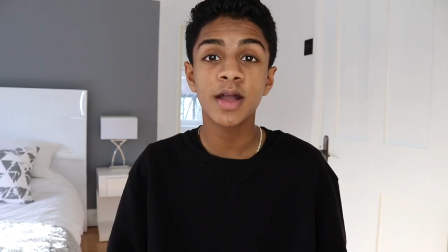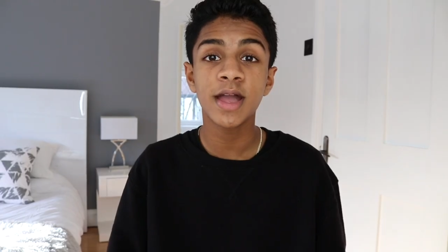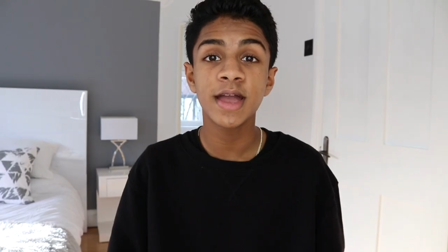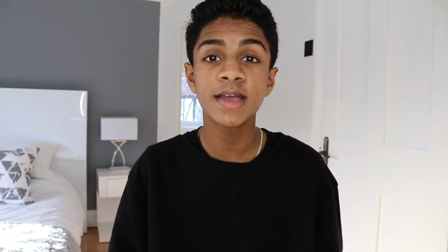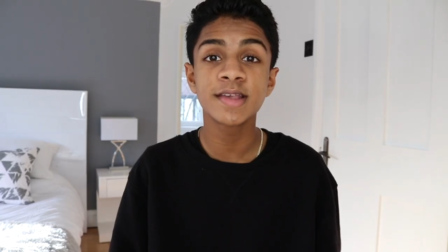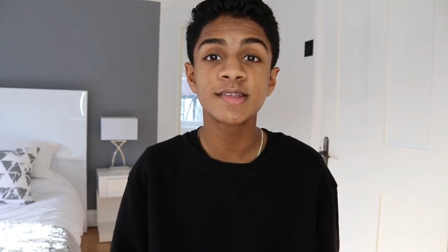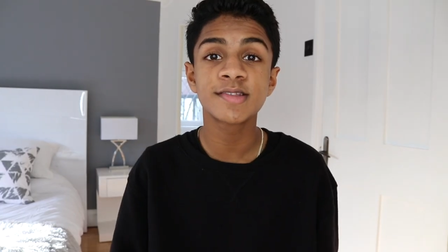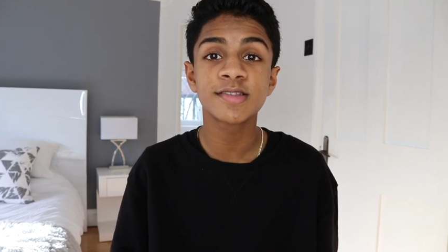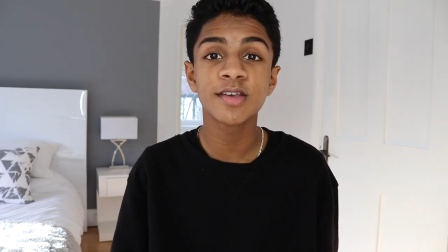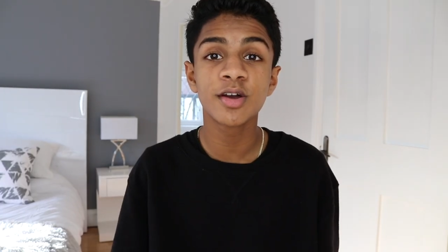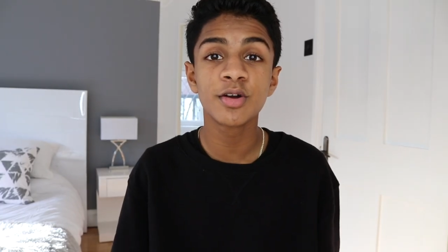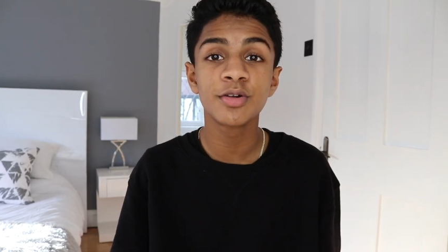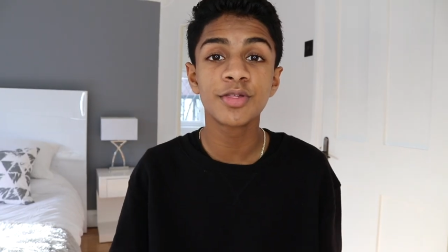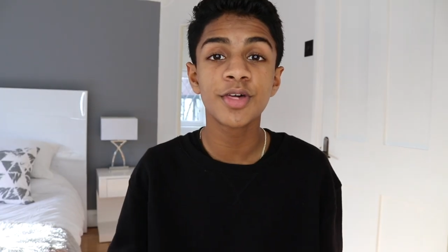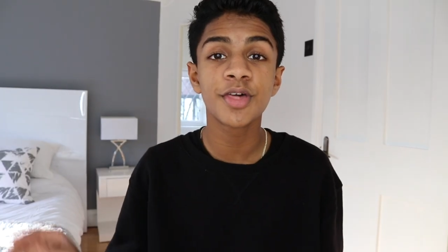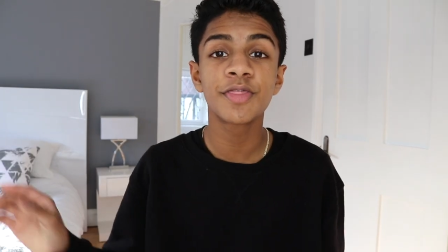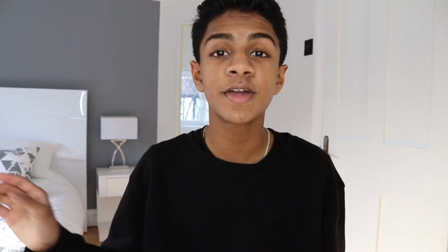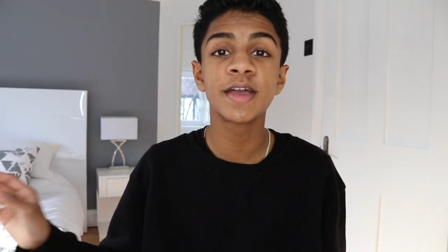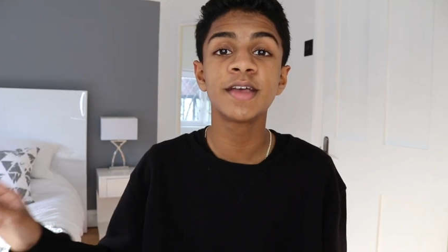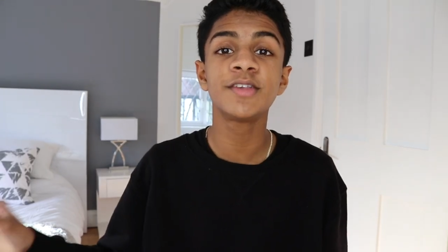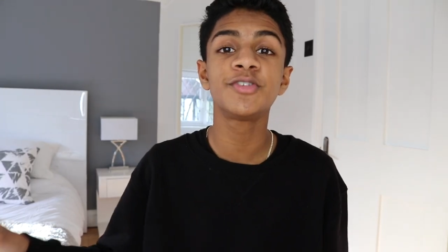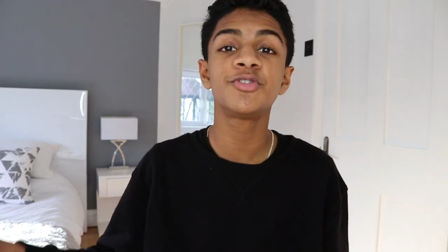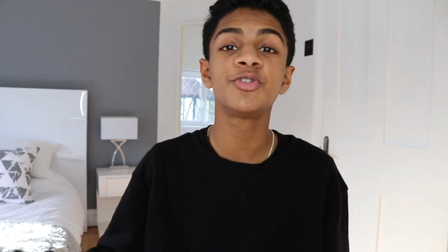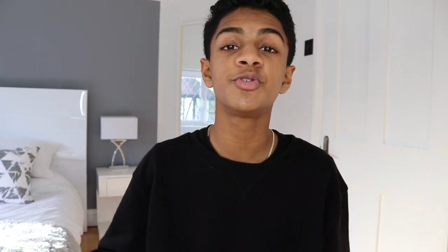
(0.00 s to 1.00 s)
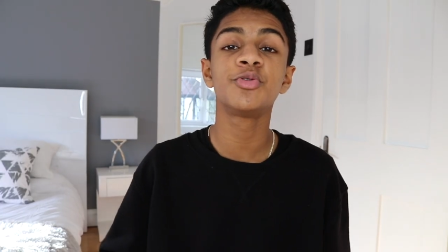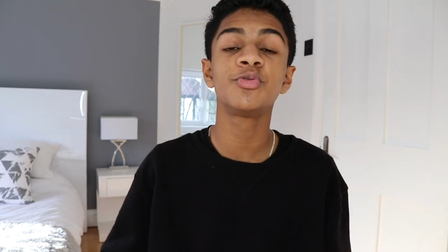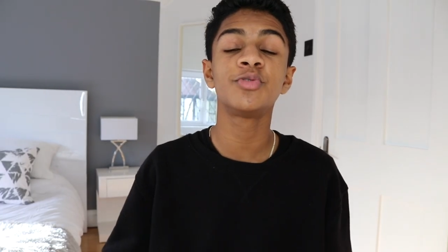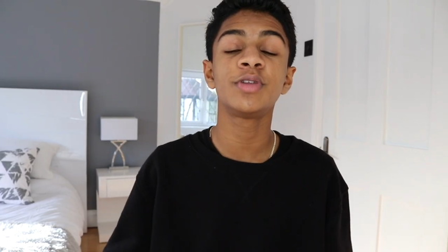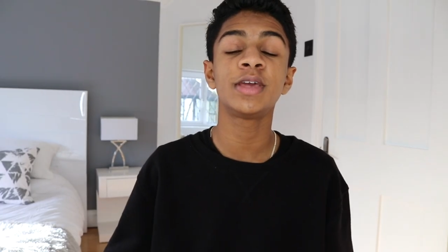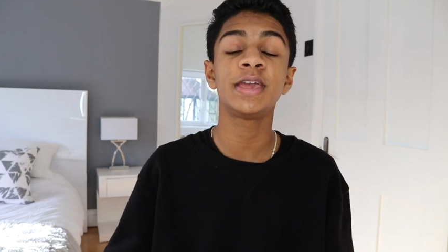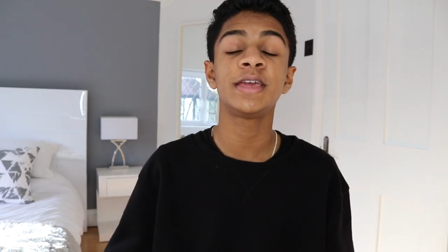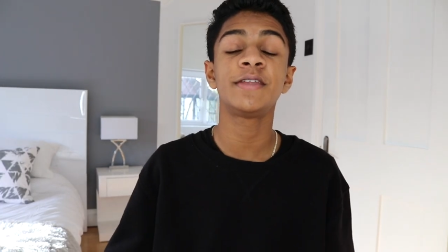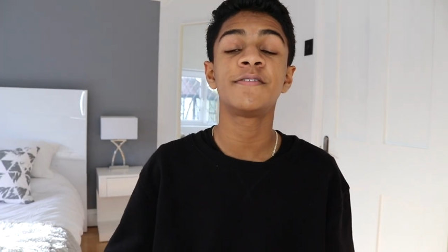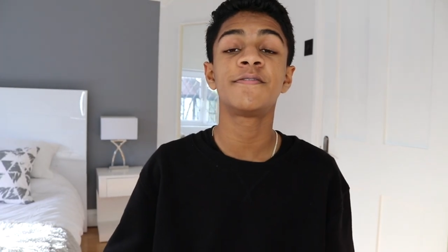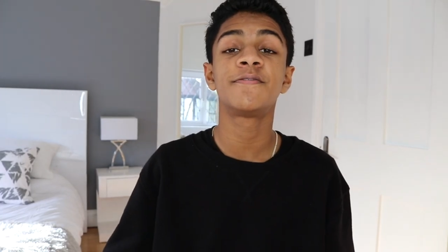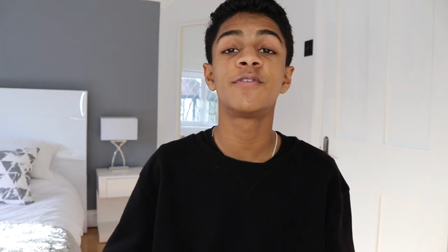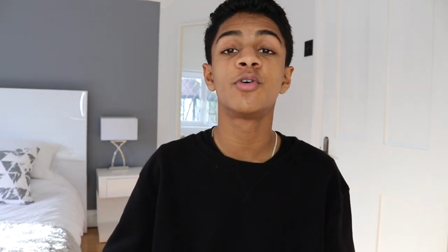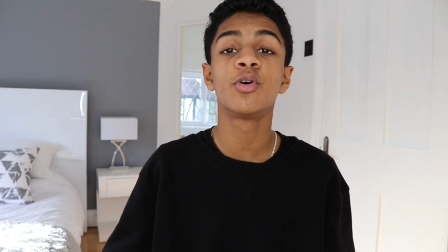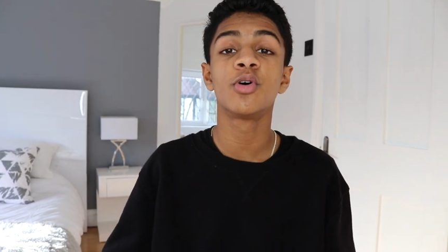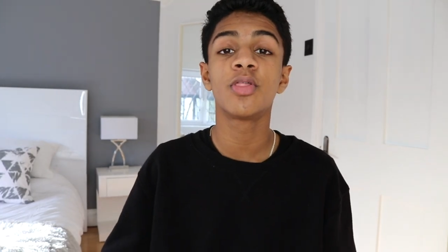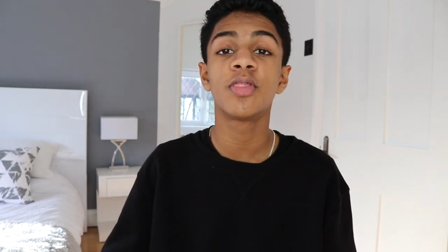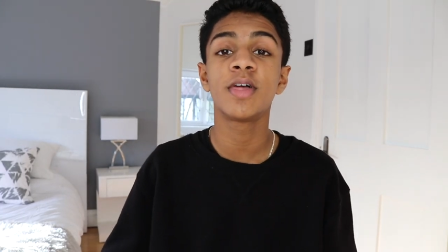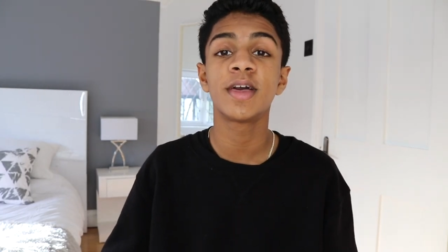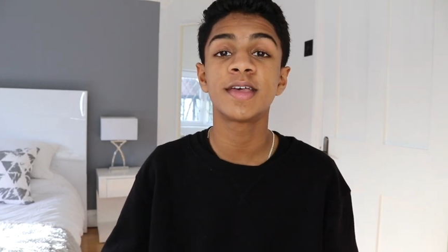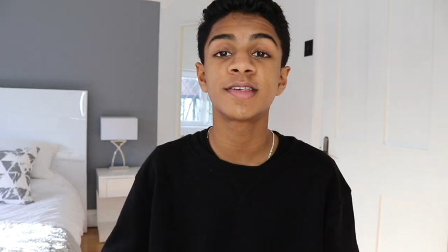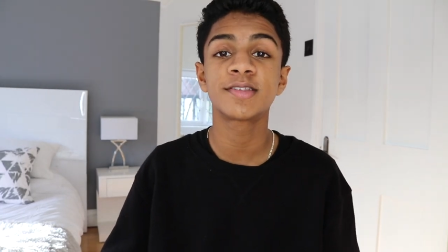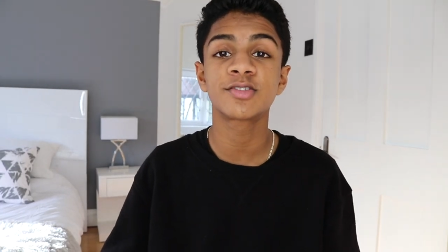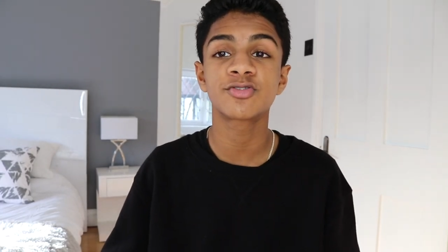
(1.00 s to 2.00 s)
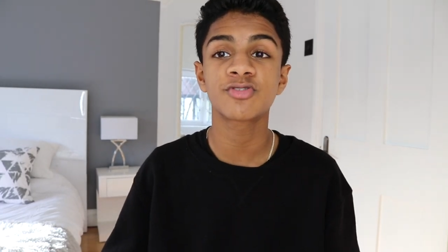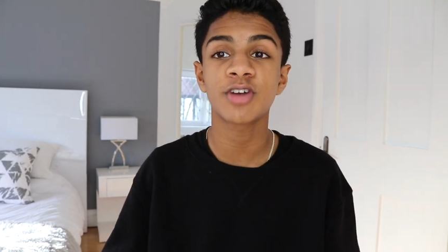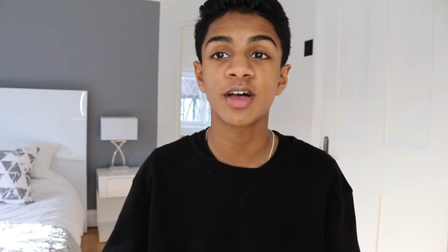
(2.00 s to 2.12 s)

Okay, so the things you'll need for this